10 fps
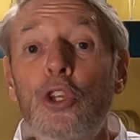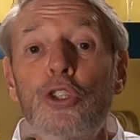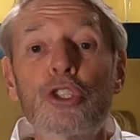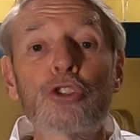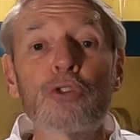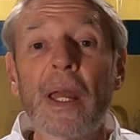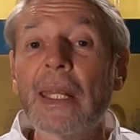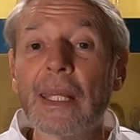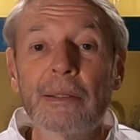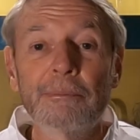you
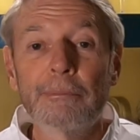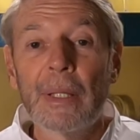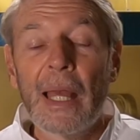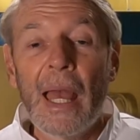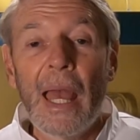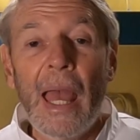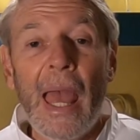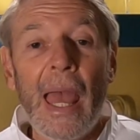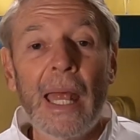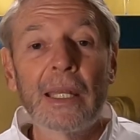strain it
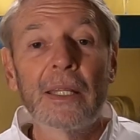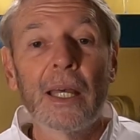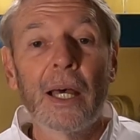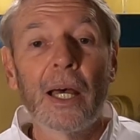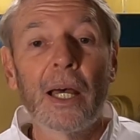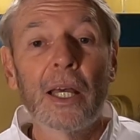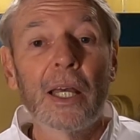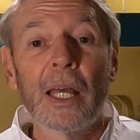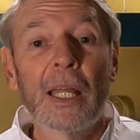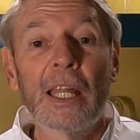and uh,
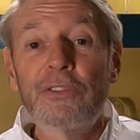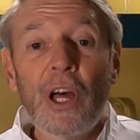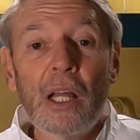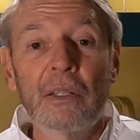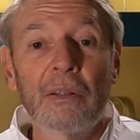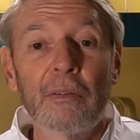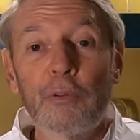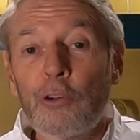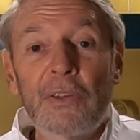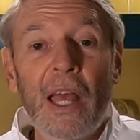it's done.
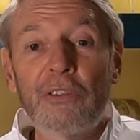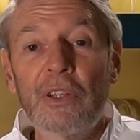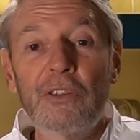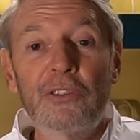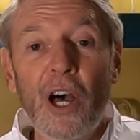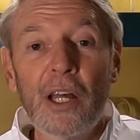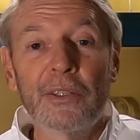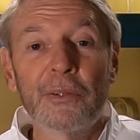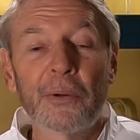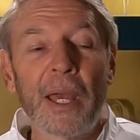First dashi is
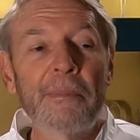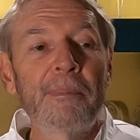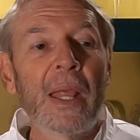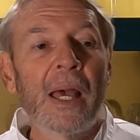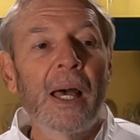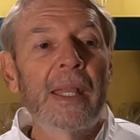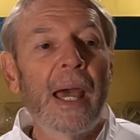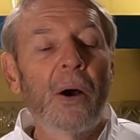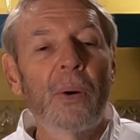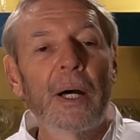done, okay? And
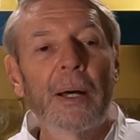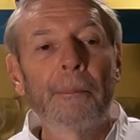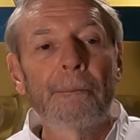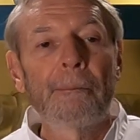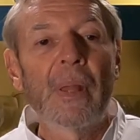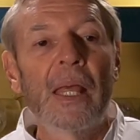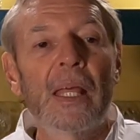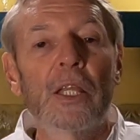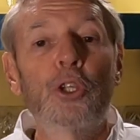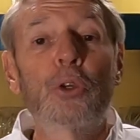now, um,
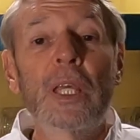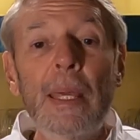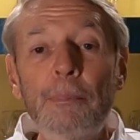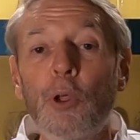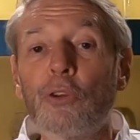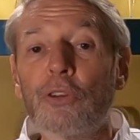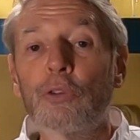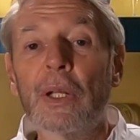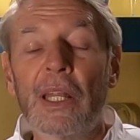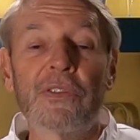you keep those
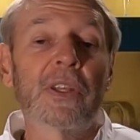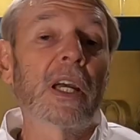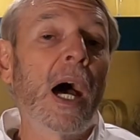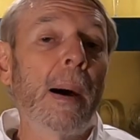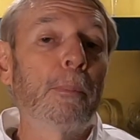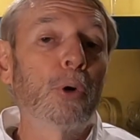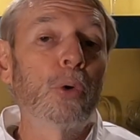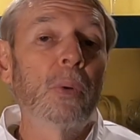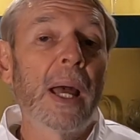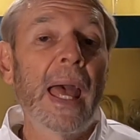ingredients, the
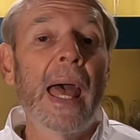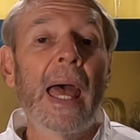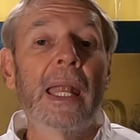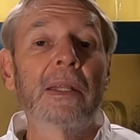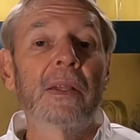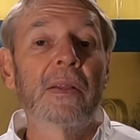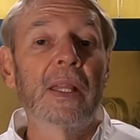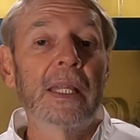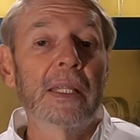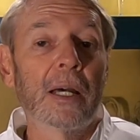kombu and
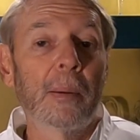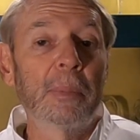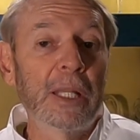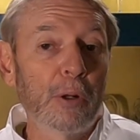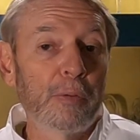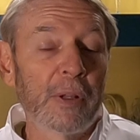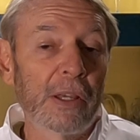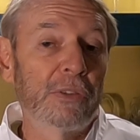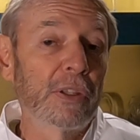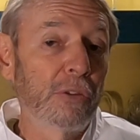the uh, bonito
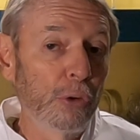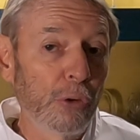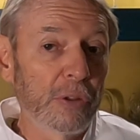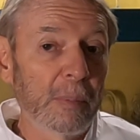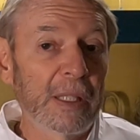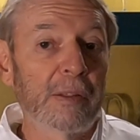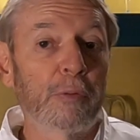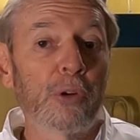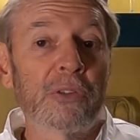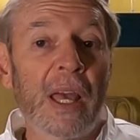flex that you used to make the
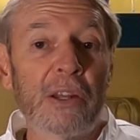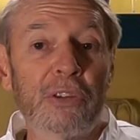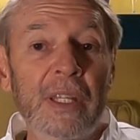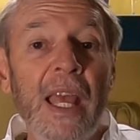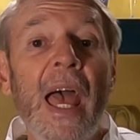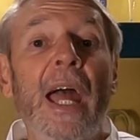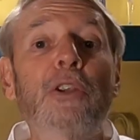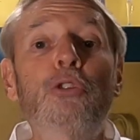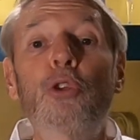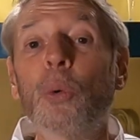first dashi,
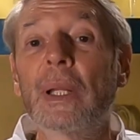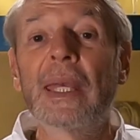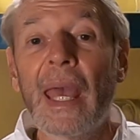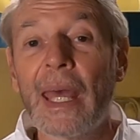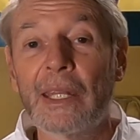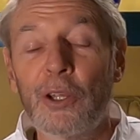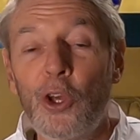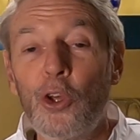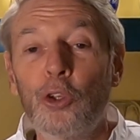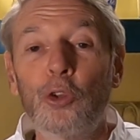and you do it again.
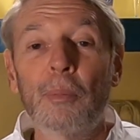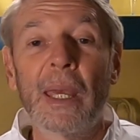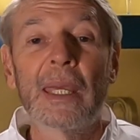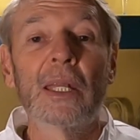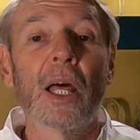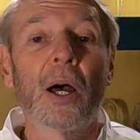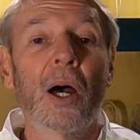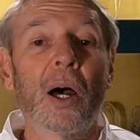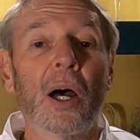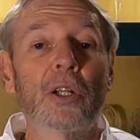You make it
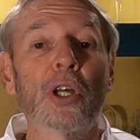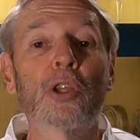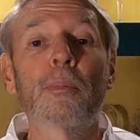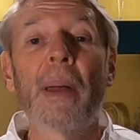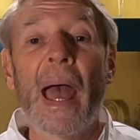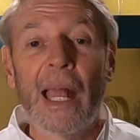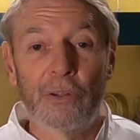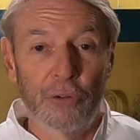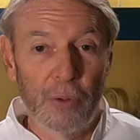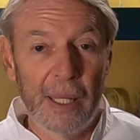uh, another
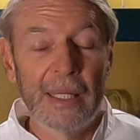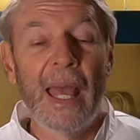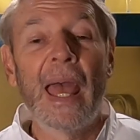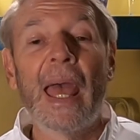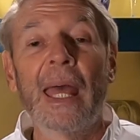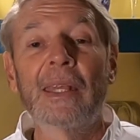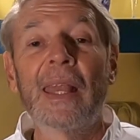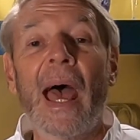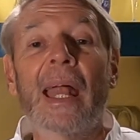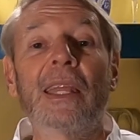batch, right? And
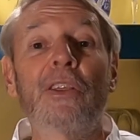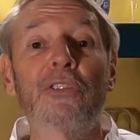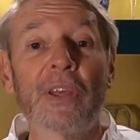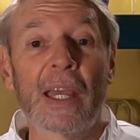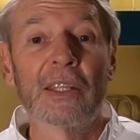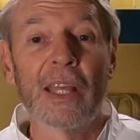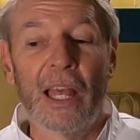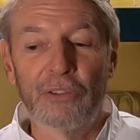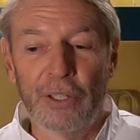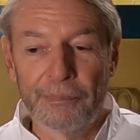that is second
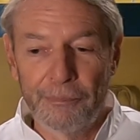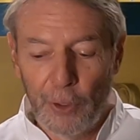dashi.